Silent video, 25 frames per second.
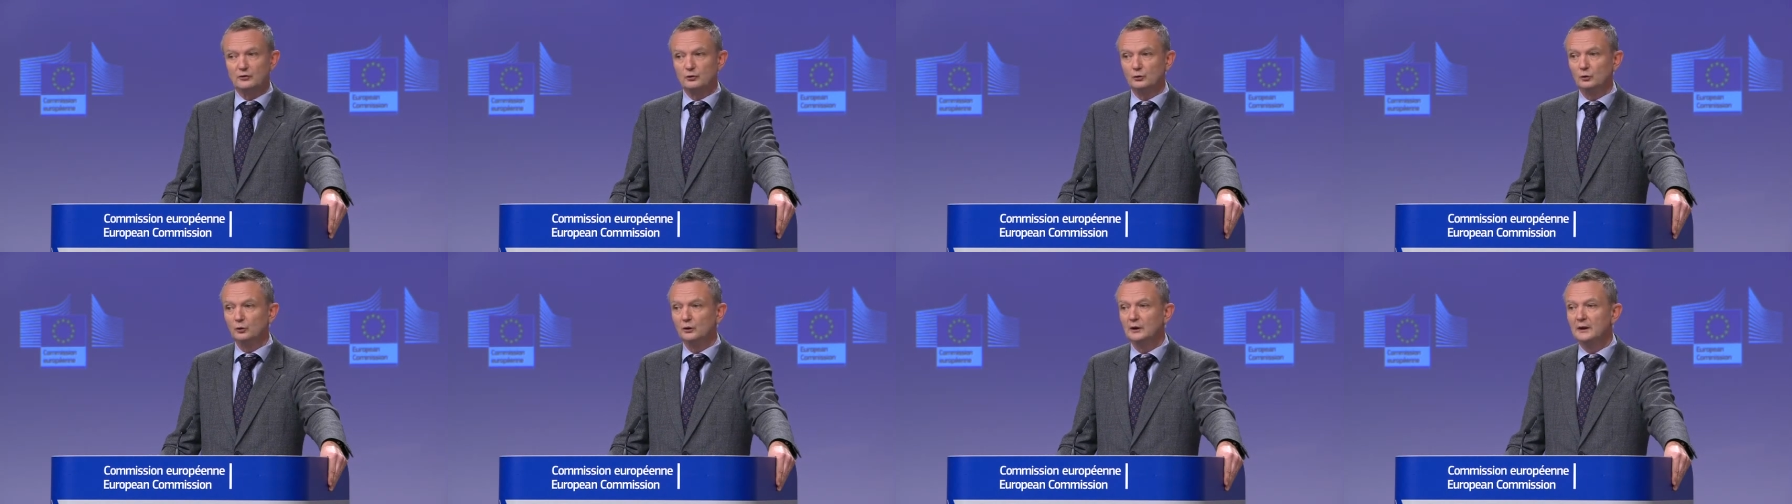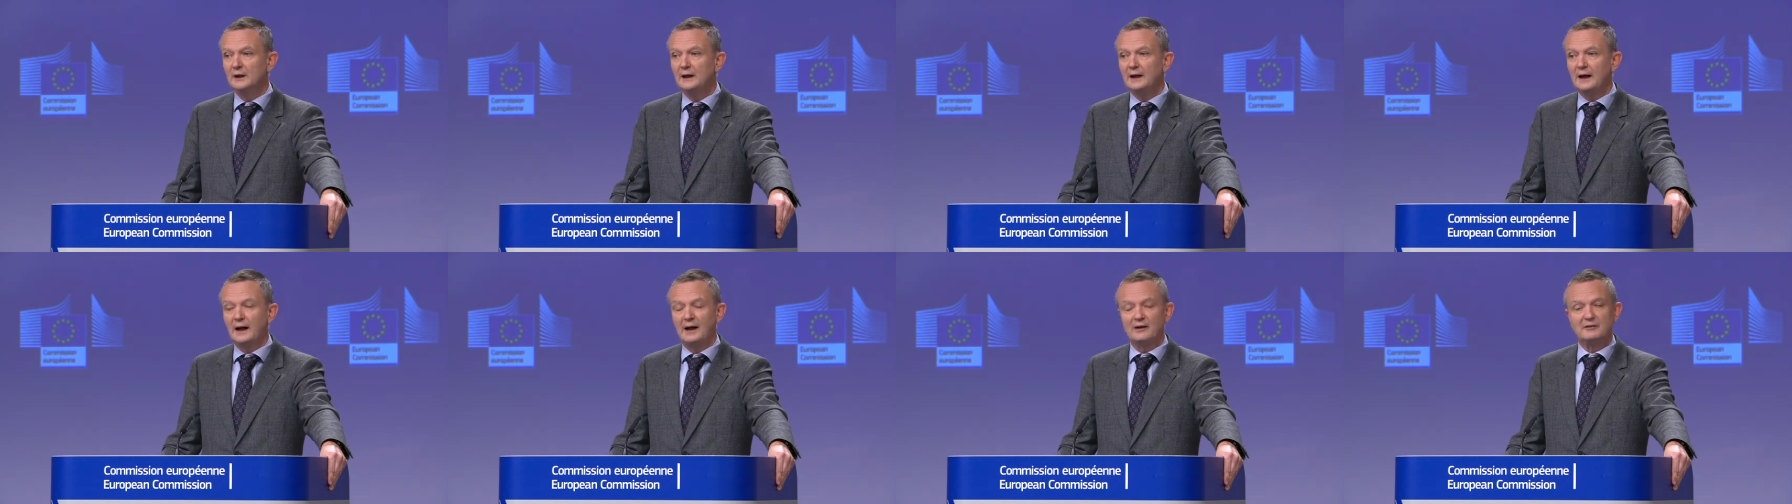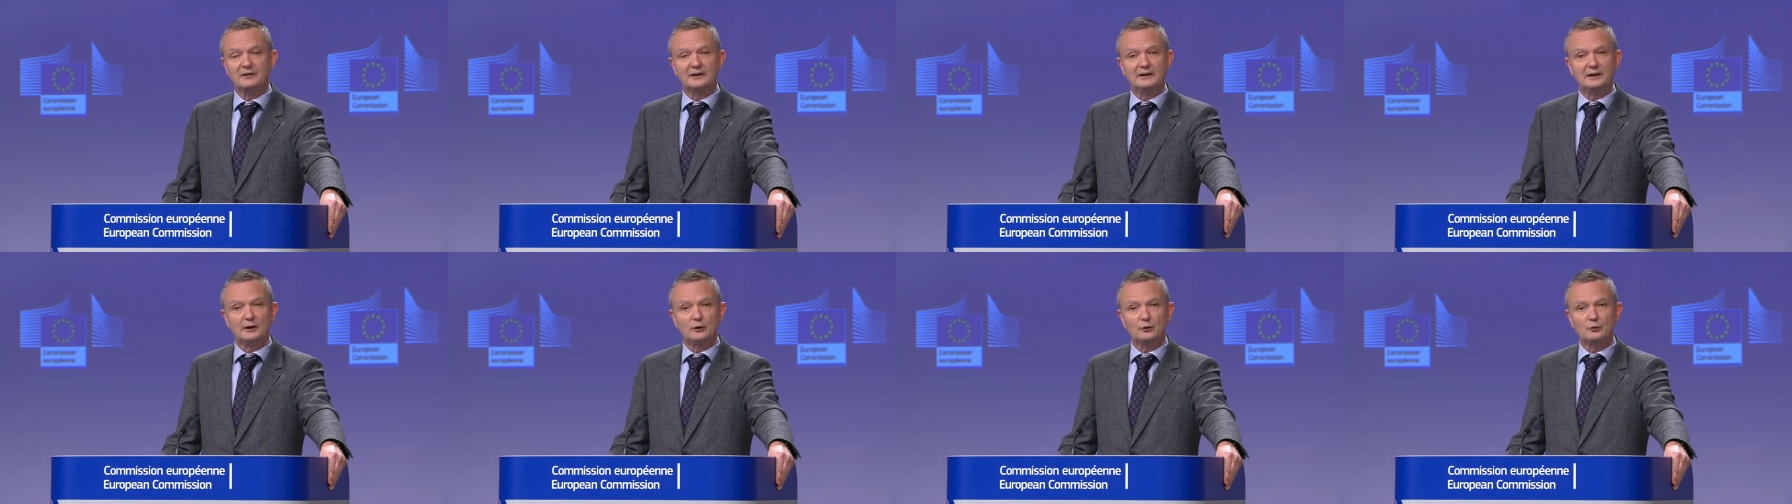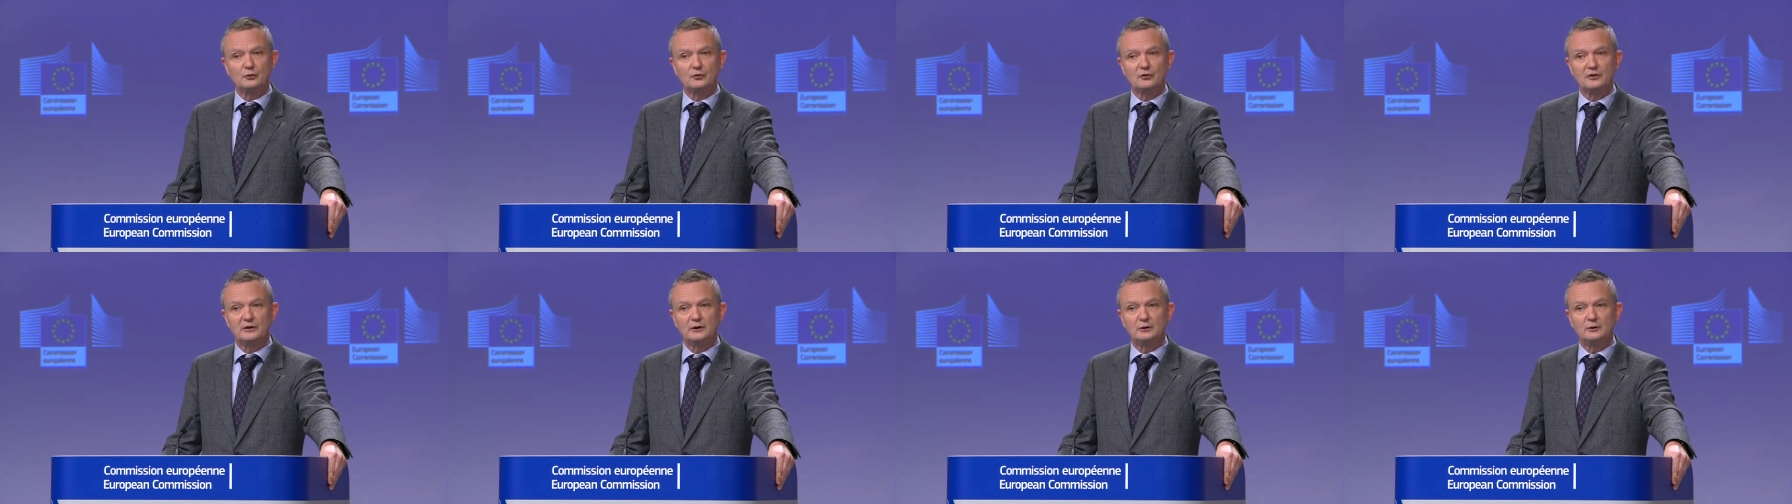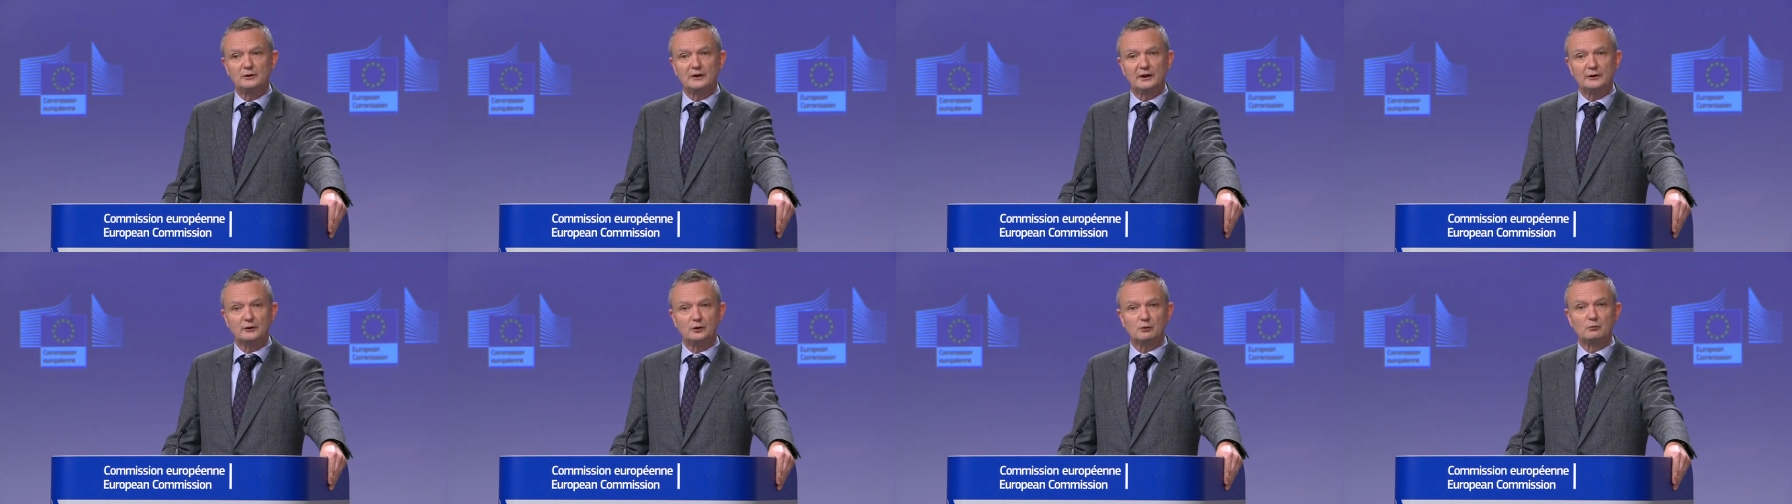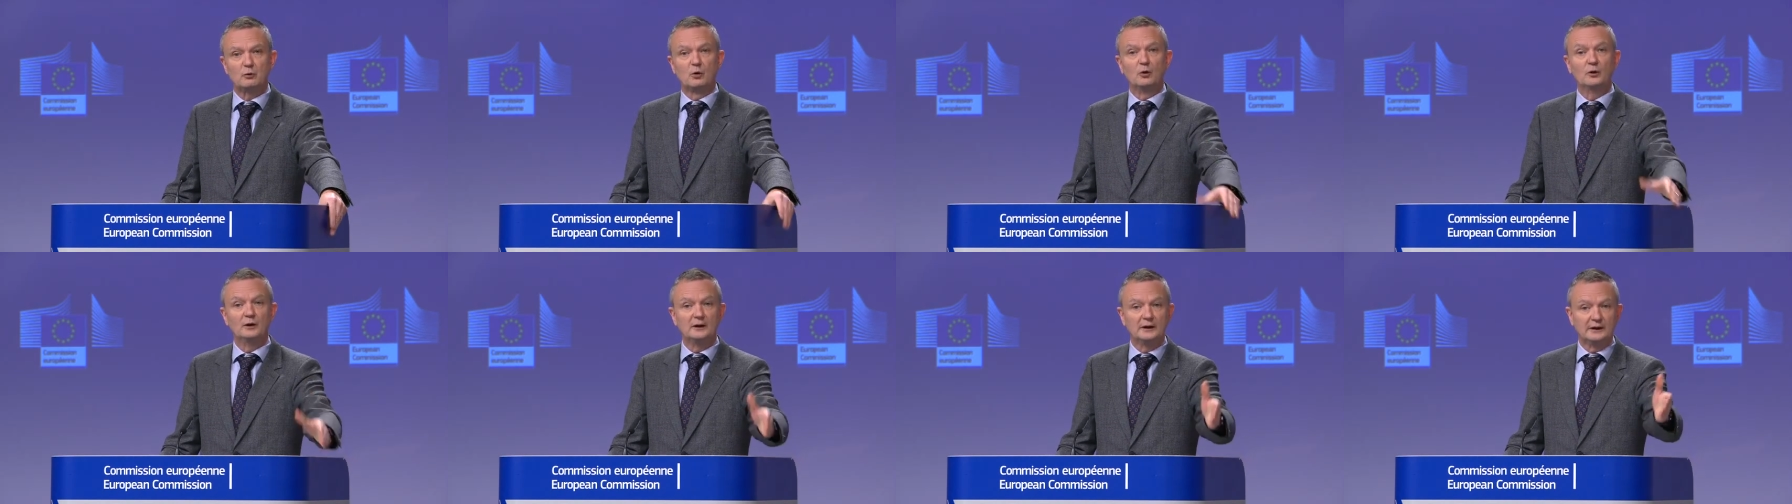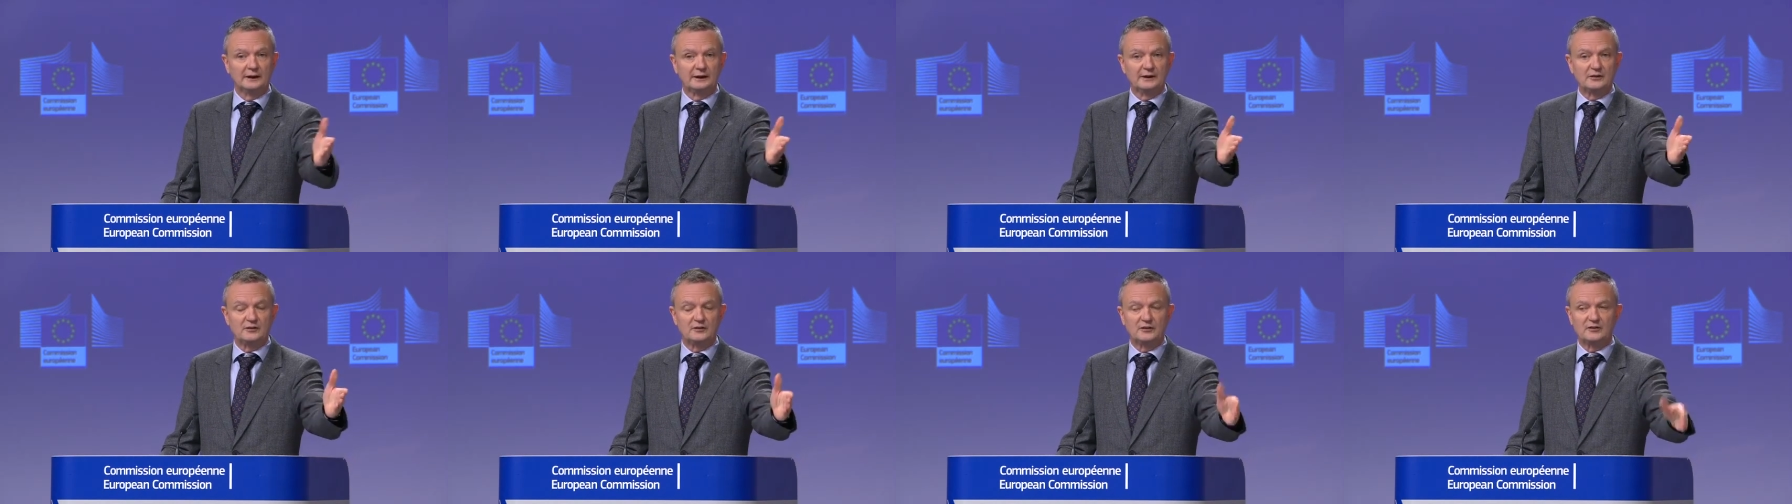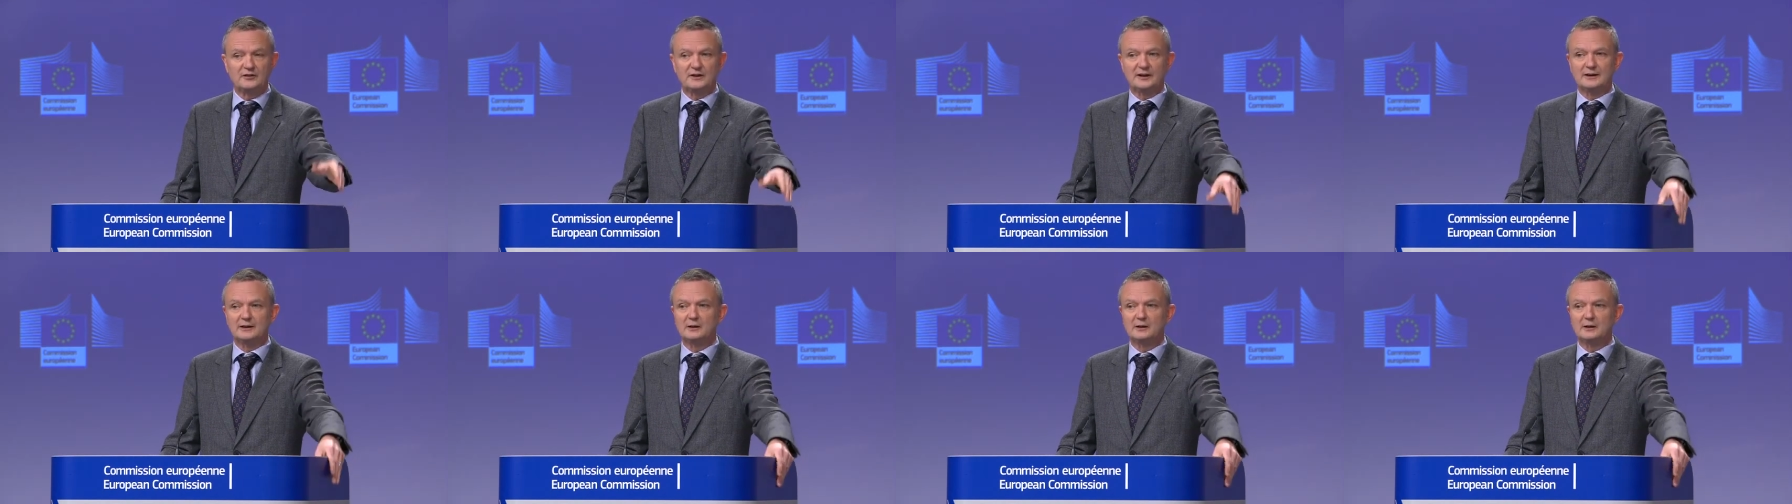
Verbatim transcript: and also on the lessons that can be learned uh,